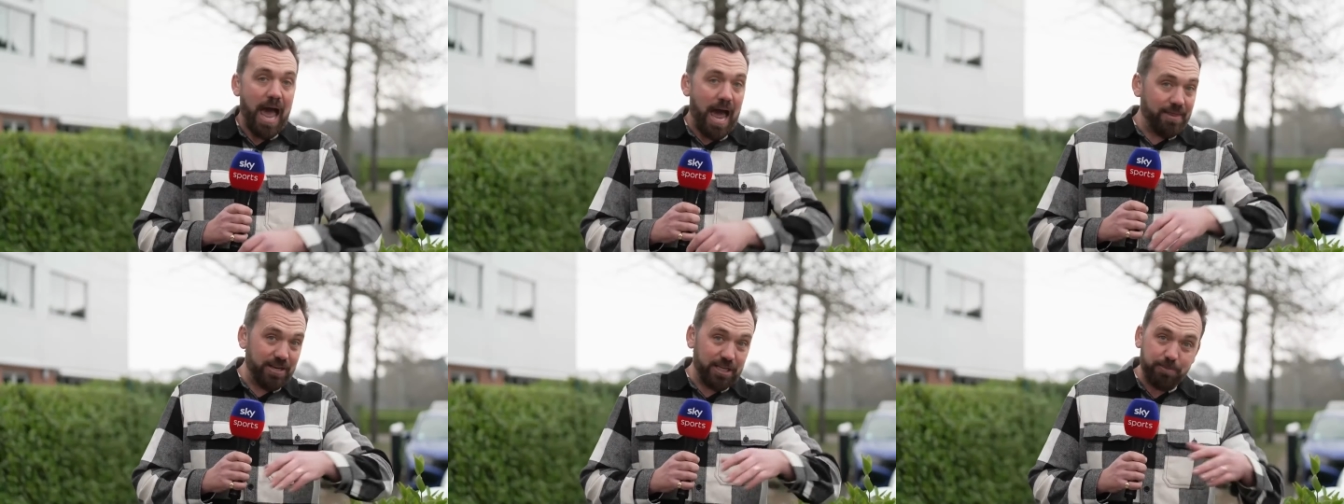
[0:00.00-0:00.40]

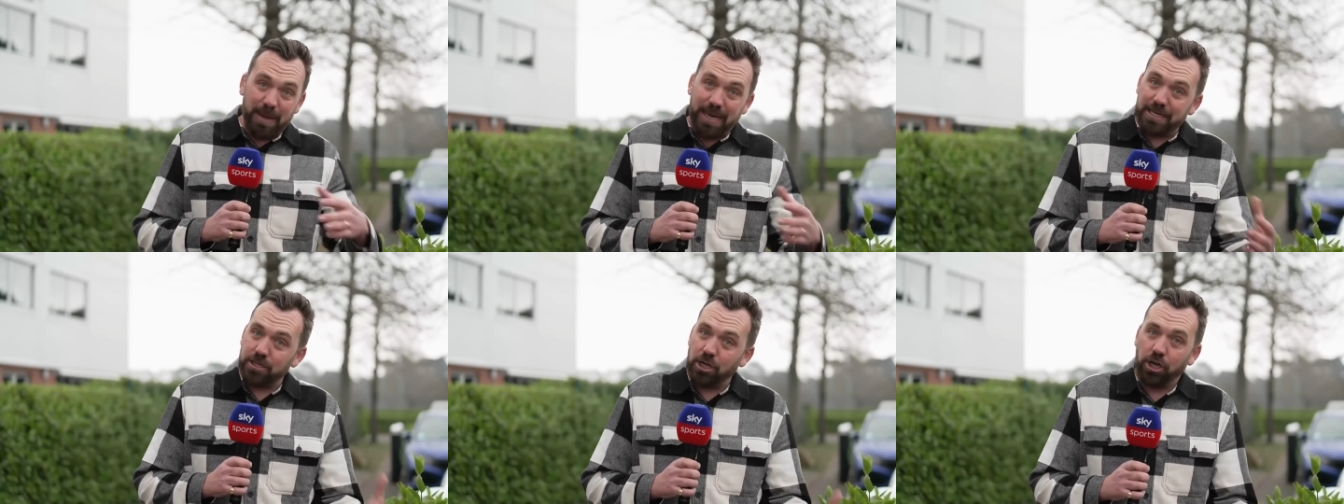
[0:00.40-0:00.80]
and they're
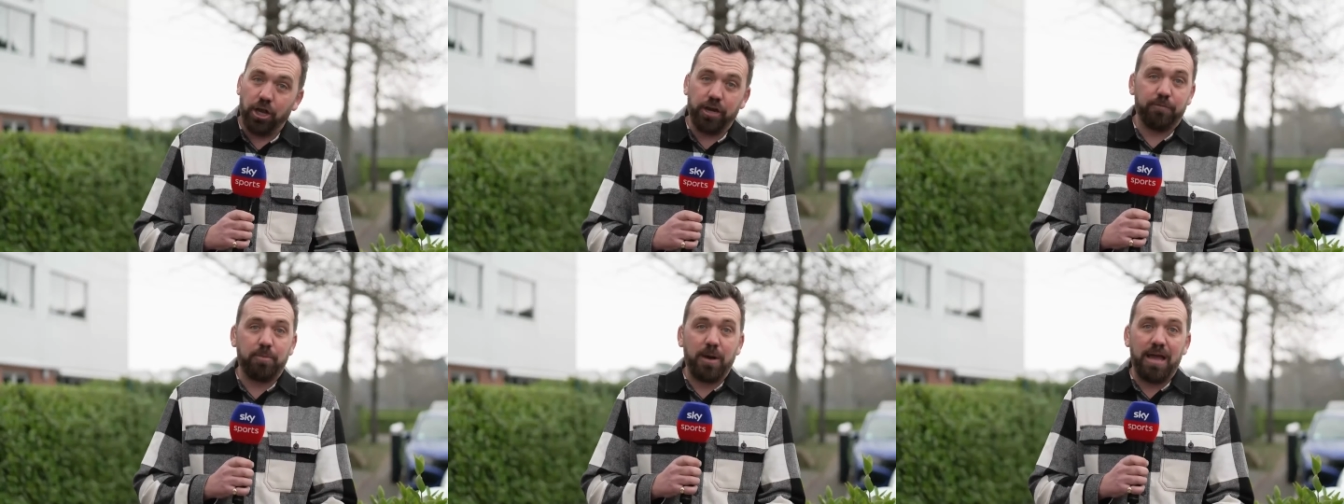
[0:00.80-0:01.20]
speaking to a
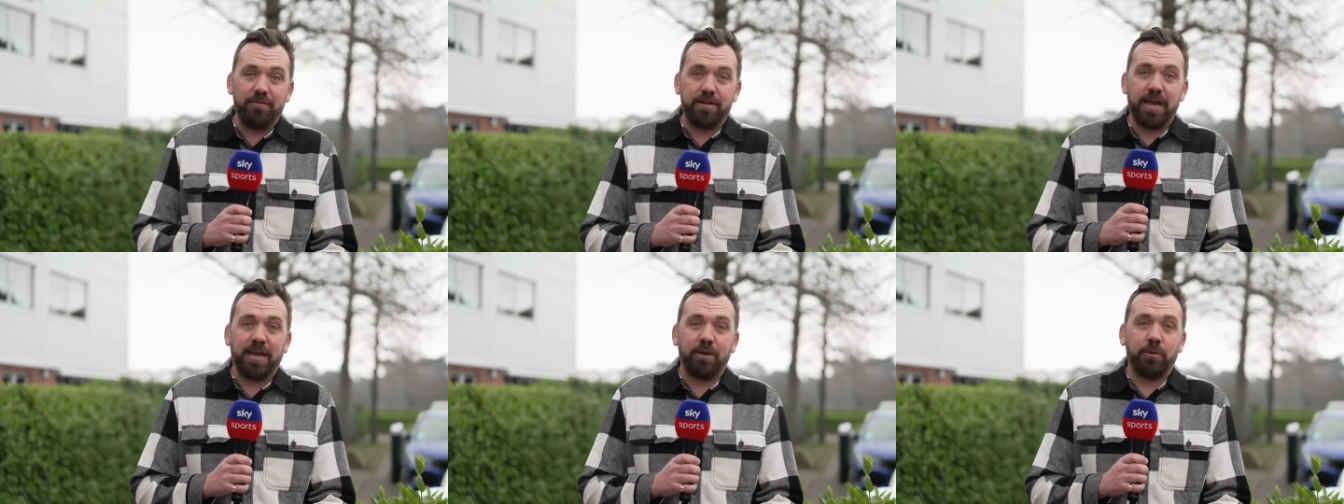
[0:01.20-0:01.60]
lot of
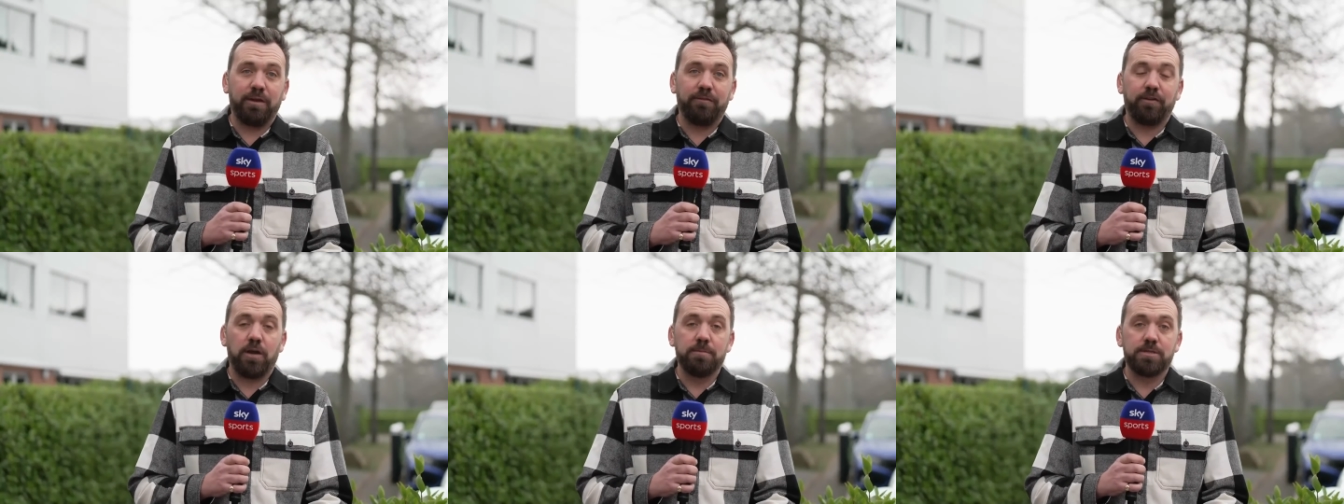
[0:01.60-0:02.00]
private
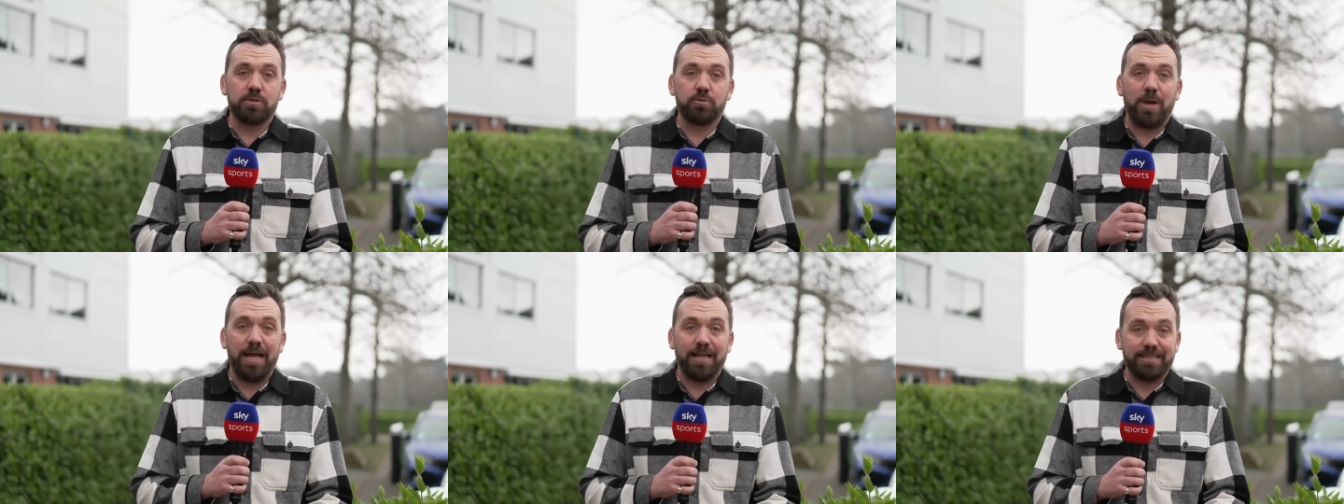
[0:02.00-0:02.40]
equity firms
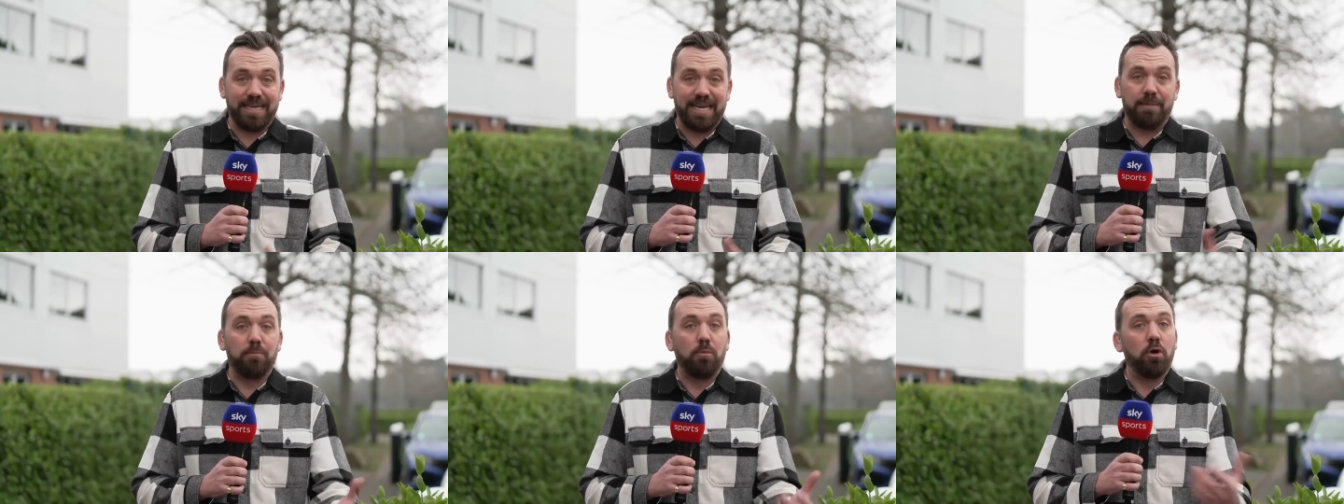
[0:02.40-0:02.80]
as well to
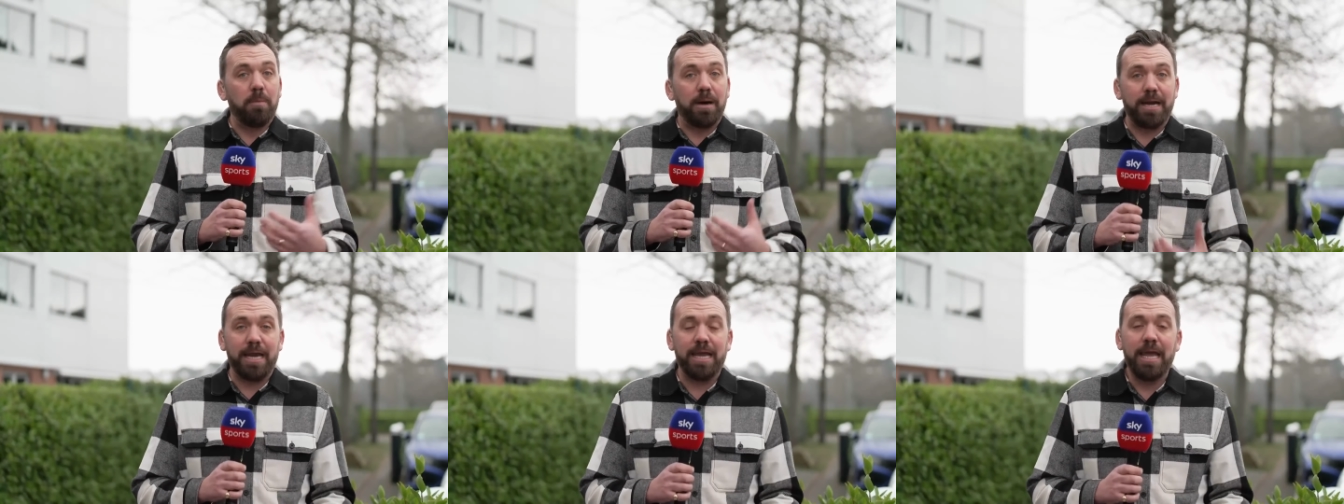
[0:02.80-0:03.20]
get more
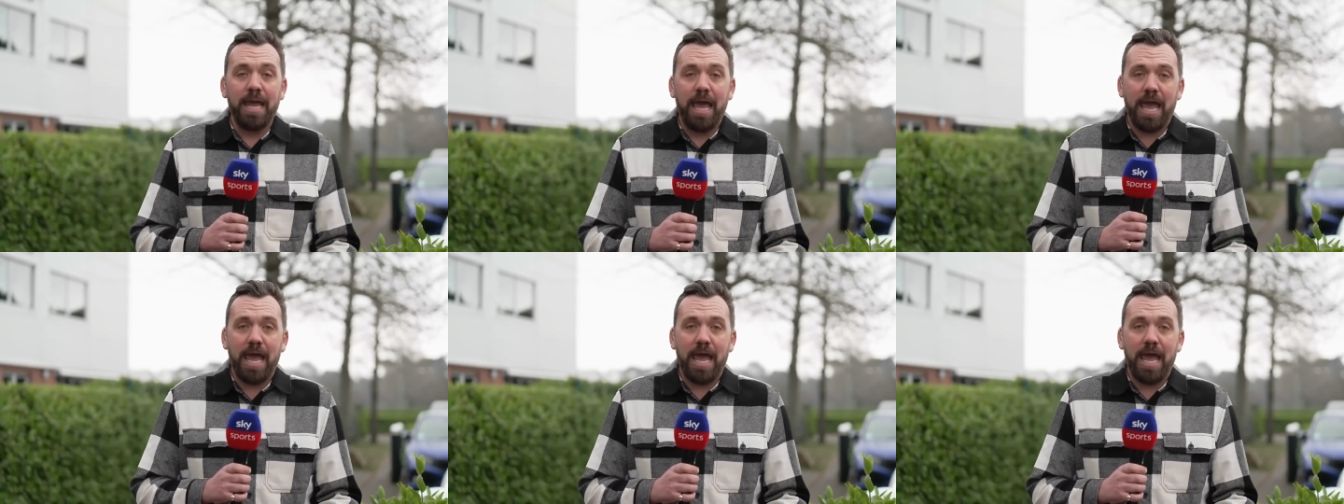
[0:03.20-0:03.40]
money